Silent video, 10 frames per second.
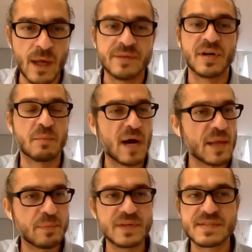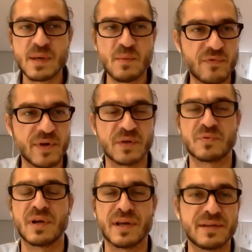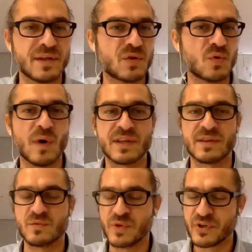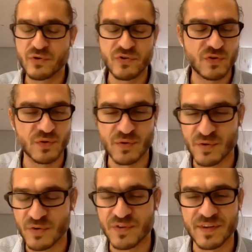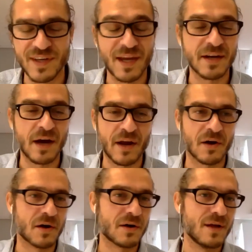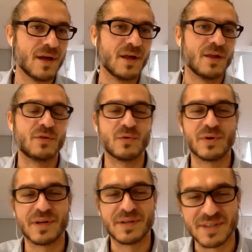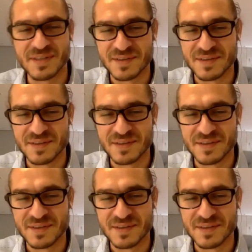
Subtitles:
There might be something related to what we used to see in IR during